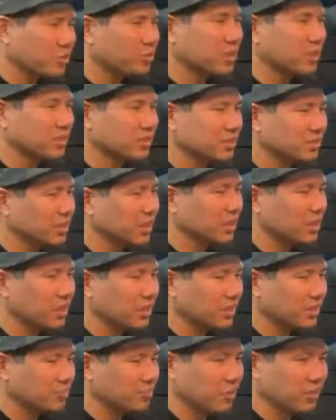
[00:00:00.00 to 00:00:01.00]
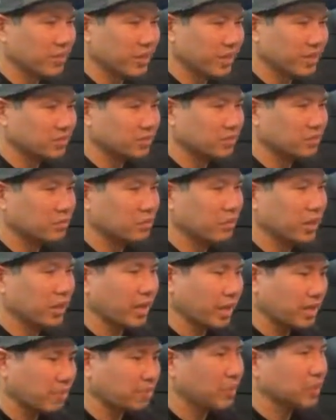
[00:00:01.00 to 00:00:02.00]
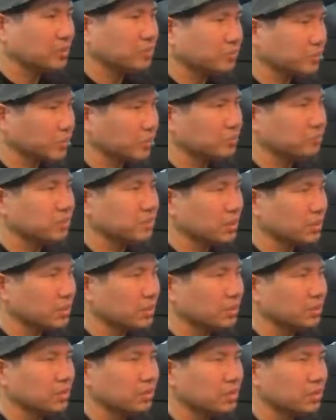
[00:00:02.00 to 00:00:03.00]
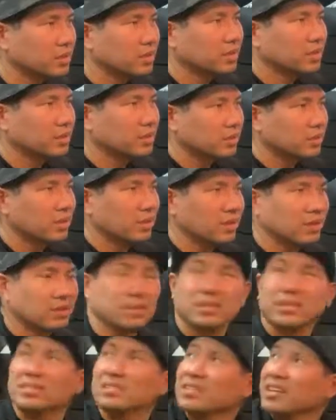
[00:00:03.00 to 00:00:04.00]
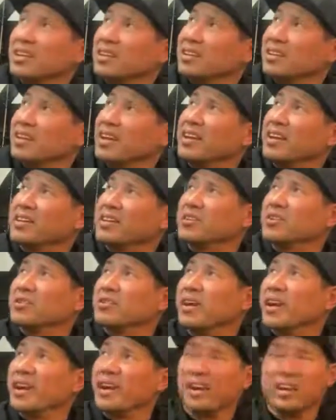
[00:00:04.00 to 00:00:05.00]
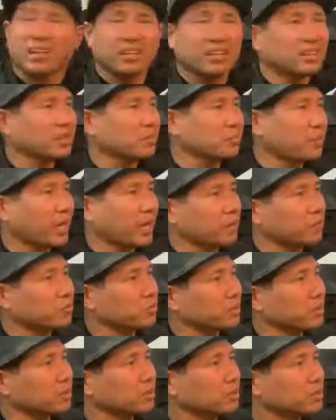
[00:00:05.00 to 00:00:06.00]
ones. And we've had some epic trips on the San Diego and the Pac Queen.